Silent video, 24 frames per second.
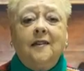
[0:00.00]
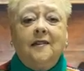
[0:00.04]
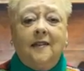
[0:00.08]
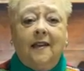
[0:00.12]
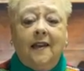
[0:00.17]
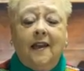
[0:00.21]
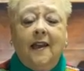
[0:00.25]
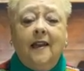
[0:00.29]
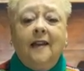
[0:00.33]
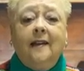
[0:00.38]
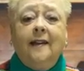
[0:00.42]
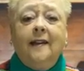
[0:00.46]
does the
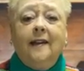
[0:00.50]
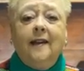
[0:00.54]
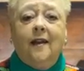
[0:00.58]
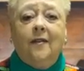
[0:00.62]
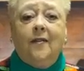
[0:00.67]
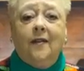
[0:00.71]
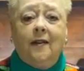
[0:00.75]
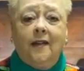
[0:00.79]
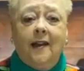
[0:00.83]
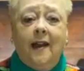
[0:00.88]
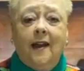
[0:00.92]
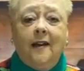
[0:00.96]
healing of
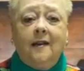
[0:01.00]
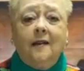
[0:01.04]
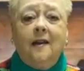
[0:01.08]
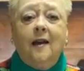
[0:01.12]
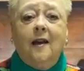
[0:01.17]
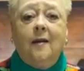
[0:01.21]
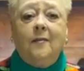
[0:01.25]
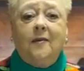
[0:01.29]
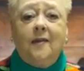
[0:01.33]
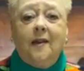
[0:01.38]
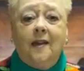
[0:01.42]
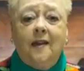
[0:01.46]
the land
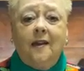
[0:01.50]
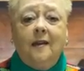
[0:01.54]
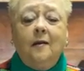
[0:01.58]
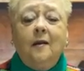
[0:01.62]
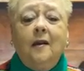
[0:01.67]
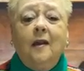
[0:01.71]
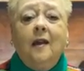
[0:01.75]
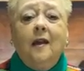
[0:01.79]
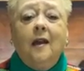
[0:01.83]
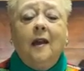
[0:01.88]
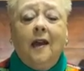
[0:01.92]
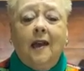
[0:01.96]
come then?
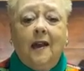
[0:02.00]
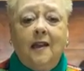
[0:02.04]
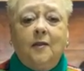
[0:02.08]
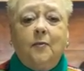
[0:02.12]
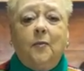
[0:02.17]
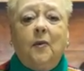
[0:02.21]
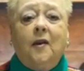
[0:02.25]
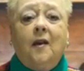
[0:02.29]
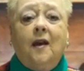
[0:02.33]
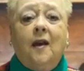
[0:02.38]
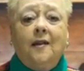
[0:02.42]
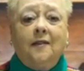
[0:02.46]
It's
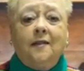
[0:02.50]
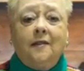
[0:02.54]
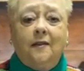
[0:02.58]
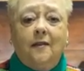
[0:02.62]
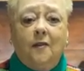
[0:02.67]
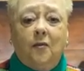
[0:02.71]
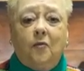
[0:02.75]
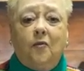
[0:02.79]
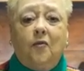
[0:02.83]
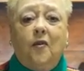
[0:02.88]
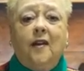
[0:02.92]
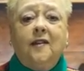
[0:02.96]
because of
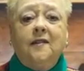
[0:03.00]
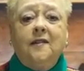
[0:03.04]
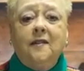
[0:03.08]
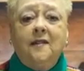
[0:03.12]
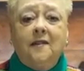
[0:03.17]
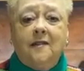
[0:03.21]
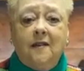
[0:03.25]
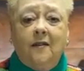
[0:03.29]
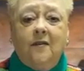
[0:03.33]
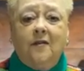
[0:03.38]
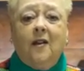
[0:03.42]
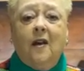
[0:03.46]
the
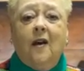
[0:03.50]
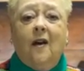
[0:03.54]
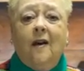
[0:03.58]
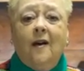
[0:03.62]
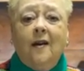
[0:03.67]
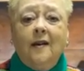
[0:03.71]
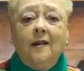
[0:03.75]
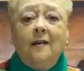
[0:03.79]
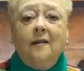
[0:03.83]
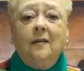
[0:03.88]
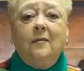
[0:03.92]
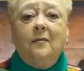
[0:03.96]
presence of
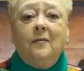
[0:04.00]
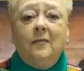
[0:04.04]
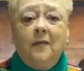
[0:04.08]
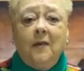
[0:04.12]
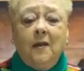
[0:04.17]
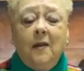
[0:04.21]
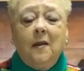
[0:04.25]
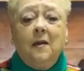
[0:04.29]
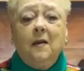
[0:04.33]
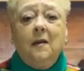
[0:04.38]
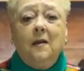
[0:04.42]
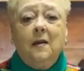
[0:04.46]
God.
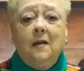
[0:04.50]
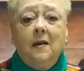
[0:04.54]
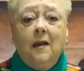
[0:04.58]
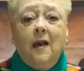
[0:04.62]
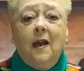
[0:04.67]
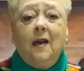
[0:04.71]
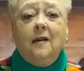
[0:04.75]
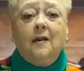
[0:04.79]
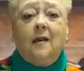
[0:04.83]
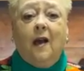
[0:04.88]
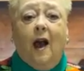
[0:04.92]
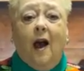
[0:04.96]

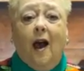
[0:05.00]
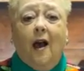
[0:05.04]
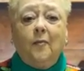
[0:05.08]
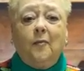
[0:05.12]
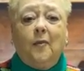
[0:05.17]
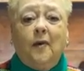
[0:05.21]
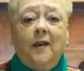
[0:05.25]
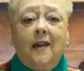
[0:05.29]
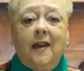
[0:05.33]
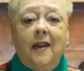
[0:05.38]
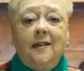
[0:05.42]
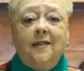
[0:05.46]
God
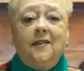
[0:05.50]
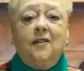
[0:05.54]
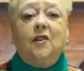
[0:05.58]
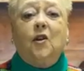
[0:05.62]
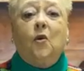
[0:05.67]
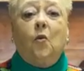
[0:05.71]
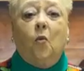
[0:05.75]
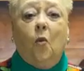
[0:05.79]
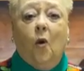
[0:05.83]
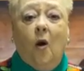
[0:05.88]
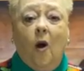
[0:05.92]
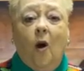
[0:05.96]
begins to
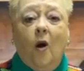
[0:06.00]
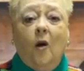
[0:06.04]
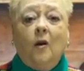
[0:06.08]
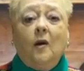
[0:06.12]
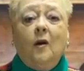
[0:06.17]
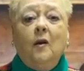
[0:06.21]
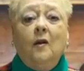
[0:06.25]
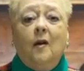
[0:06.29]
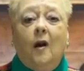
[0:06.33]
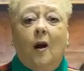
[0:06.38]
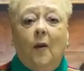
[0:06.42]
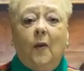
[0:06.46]

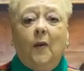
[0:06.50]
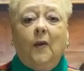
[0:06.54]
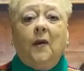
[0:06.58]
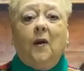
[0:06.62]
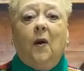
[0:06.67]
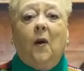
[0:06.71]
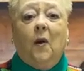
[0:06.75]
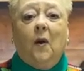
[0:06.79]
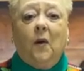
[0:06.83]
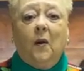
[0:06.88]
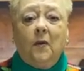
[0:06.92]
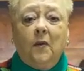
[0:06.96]
walk on the
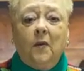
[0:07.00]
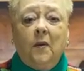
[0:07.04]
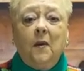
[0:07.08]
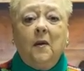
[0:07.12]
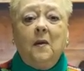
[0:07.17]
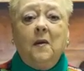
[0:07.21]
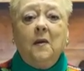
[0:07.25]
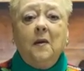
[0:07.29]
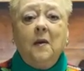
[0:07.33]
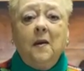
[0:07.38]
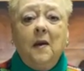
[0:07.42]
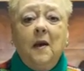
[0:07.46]
earth.
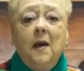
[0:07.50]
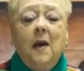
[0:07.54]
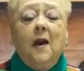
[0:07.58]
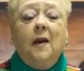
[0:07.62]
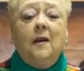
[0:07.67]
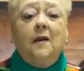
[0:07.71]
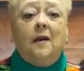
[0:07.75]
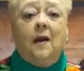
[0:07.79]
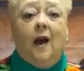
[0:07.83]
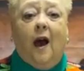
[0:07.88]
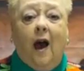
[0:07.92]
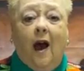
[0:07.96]

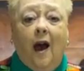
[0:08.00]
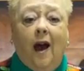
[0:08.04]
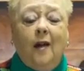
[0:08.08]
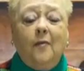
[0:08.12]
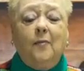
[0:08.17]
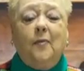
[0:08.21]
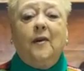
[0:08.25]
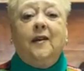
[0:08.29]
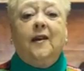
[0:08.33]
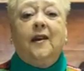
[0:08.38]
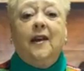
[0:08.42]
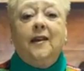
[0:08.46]

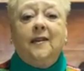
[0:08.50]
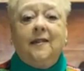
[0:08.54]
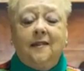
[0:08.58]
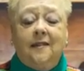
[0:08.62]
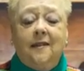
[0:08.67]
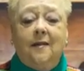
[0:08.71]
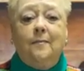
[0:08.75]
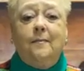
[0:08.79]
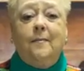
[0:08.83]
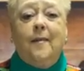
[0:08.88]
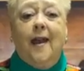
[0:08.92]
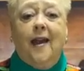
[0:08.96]
God begins
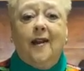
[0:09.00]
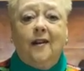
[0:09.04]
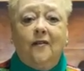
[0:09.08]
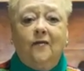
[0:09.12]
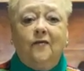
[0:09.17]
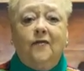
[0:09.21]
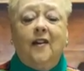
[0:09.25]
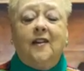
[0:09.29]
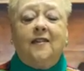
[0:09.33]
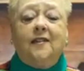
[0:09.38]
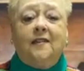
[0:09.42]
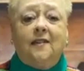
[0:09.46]
to
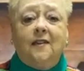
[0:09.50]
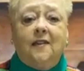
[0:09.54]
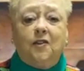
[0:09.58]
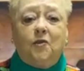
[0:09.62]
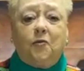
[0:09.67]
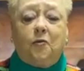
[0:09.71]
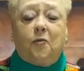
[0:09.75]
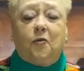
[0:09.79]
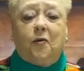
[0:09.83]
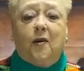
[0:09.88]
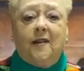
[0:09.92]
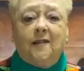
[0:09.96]
manifest his
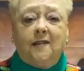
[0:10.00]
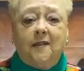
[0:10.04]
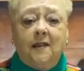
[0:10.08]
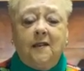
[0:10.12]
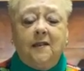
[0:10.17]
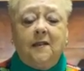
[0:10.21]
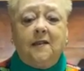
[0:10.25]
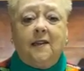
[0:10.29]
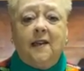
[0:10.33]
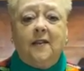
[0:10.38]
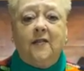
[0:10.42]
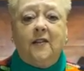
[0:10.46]

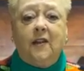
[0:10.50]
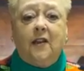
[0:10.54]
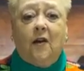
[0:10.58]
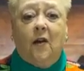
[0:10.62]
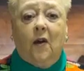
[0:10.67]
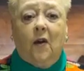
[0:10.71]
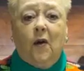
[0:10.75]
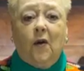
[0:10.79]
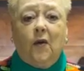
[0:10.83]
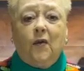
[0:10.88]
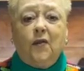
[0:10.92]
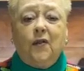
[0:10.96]
presence in the
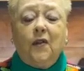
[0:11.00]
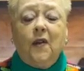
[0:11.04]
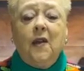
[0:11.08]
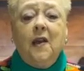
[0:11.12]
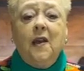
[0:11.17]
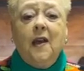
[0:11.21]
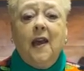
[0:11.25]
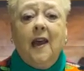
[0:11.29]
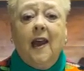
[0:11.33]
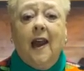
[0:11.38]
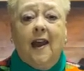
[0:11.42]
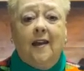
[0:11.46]
earth,
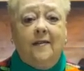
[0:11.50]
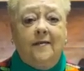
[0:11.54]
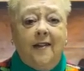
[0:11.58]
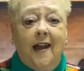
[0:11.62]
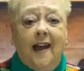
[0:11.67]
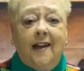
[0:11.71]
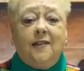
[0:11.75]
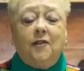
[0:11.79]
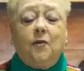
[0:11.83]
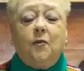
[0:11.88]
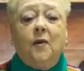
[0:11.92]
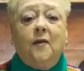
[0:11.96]
and
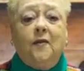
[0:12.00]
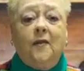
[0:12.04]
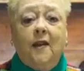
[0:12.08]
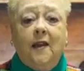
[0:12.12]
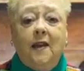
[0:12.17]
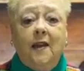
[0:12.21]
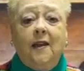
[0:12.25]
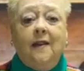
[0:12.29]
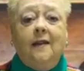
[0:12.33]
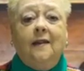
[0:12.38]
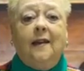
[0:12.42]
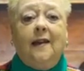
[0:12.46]
that's when the
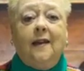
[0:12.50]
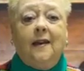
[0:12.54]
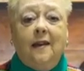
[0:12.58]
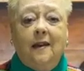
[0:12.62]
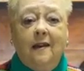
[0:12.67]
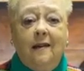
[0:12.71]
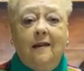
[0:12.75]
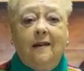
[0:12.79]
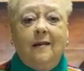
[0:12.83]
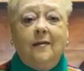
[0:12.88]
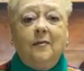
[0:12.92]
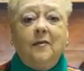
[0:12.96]
healing
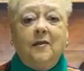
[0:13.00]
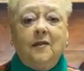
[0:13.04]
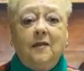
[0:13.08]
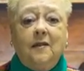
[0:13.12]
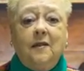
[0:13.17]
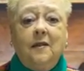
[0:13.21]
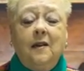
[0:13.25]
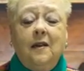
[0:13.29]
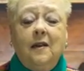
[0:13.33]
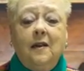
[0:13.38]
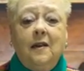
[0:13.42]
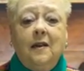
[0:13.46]
comes.
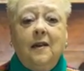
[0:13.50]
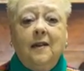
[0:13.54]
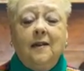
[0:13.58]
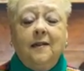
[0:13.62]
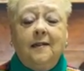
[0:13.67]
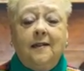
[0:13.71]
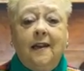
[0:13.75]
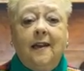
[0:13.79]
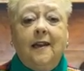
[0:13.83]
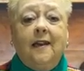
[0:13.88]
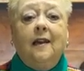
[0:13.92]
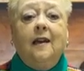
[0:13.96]

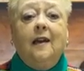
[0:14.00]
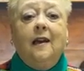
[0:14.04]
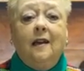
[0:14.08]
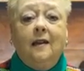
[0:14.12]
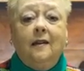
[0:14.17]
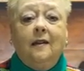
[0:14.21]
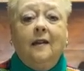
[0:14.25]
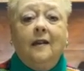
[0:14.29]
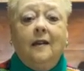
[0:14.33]
See,